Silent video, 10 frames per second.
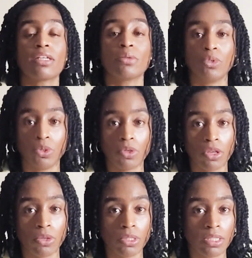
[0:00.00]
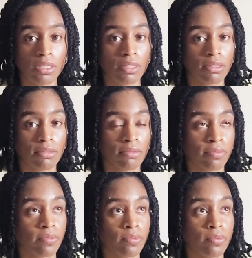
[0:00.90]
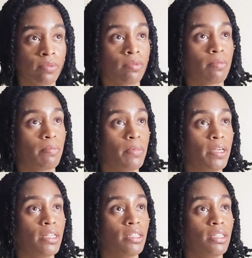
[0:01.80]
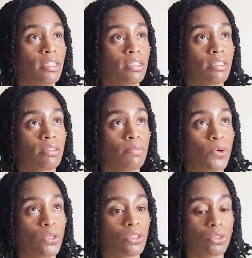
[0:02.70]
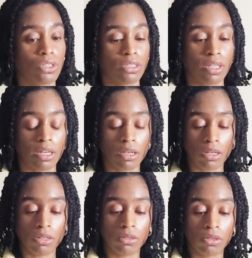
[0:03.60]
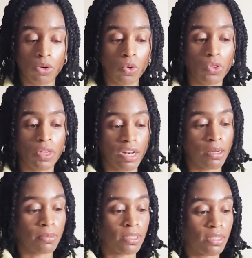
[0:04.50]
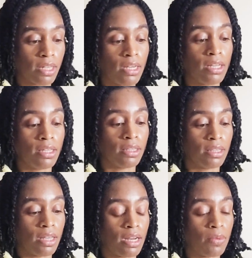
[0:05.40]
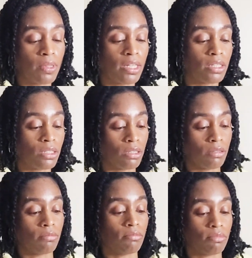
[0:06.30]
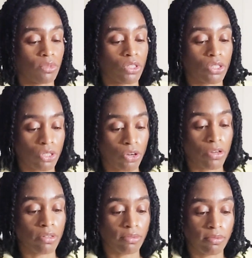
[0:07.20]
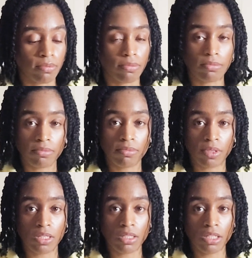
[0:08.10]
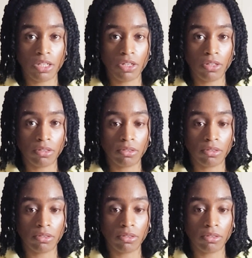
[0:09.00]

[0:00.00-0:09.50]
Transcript: I don't do those. But it's more so just like a goal that I'm setting that I would like to start this year